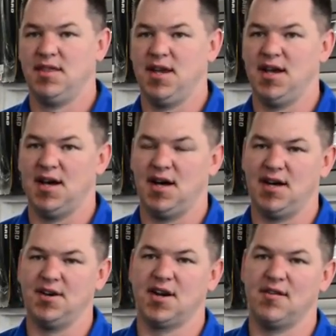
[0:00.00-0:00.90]
the uh,
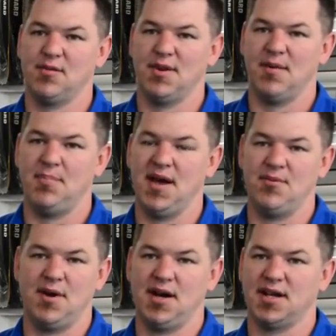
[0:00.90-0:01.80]
undercover with the
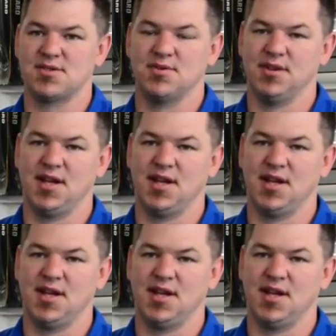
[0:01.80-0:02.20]
BedRug is real